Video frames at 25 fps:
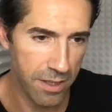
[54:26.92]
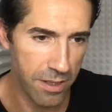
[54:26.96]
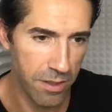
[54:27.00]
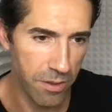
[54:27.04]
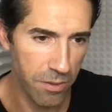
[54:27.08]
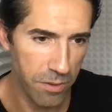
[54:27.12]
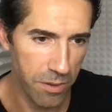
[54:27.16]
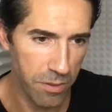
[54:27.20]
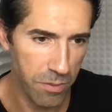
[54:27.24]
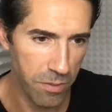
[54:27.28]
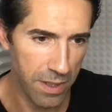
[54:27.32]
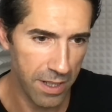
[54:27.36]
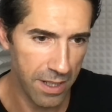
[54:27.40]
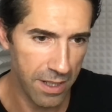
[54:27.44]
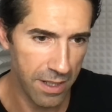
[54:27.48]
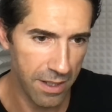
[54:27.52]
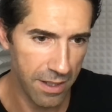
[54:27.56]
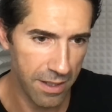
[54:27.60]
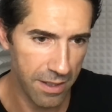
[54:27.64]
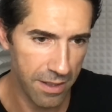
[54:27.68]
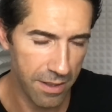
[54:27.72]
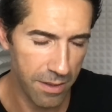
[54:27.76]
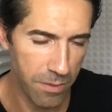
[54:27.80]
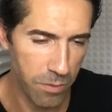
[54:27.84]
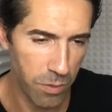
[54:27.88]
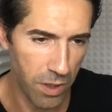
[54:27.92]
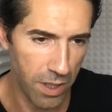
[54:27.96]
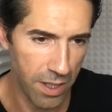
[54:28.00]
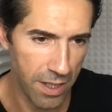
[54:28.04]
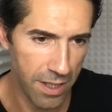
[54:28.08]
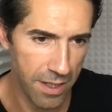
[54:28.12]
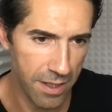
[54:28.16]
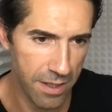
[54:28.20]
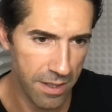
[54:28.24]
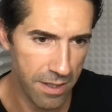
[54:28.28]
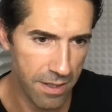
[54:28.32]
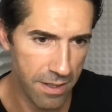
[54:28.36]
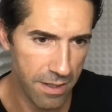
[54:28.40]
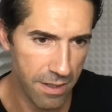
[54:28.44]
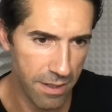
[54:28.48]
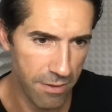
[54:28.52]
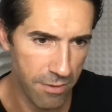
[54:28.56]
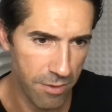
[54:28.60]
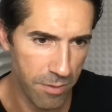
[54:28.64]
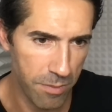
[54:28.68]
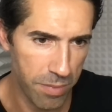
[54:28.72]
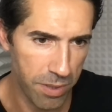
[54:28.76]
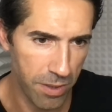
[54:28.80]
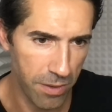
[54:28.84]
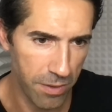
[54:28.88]
cool the way the wires are
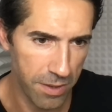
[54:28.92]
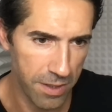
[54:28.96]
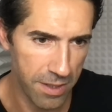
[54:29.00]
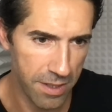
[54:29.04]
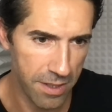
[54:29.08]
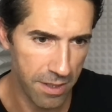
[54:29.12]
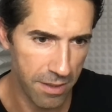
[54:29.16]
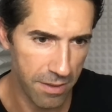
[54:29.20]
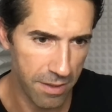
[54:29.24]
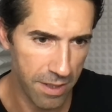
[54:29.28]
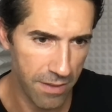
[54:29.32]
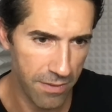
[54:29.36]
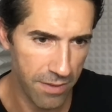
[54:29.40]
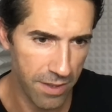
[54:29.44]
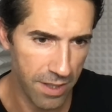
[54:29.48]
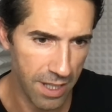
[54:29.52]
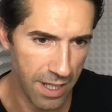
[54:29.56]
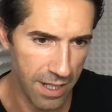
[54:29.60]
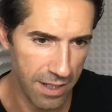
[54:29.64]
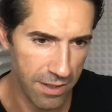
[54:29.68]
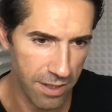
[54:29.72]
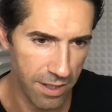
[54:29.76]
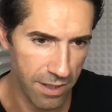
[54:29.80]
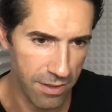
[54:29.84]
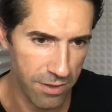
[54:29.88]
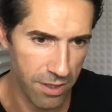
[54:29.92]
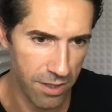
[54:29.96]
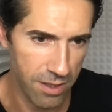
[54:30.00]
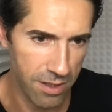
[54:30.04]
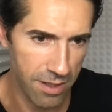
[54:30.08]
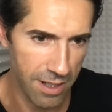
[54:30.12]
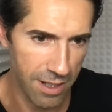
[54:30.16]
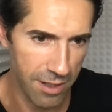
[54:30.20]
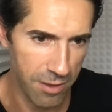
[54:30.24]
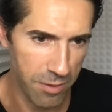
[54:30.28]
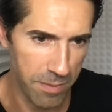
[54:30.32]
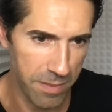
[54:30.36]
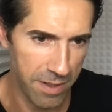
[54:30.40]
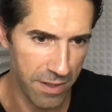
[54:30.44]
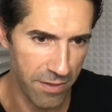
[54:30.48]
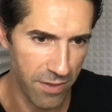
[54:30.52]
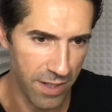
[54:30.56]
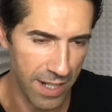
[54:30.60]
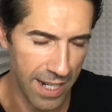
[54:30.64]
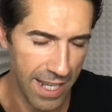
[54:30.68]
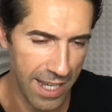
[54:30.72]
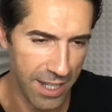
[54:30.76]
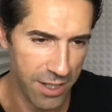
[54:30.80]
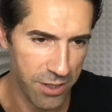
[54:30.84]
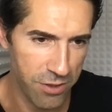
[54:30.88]
employed to give you that just a little bit of
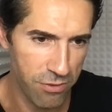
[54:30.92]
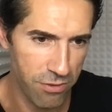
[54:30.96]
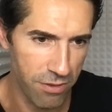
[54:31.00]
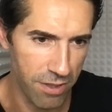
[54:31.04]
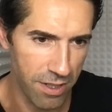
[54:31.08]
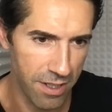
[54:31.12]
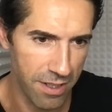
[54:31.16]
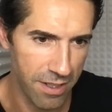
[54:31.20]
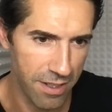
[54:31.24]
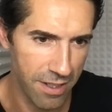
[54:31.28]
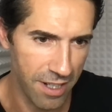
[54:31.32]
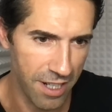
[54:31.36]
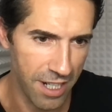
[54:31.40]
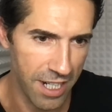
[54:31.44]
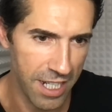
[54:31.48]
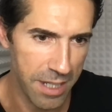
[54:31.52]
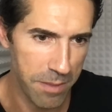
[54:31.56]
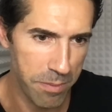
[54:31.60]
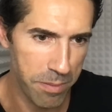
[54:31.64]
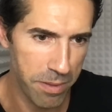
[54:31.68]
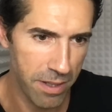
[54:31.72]
an extra leap.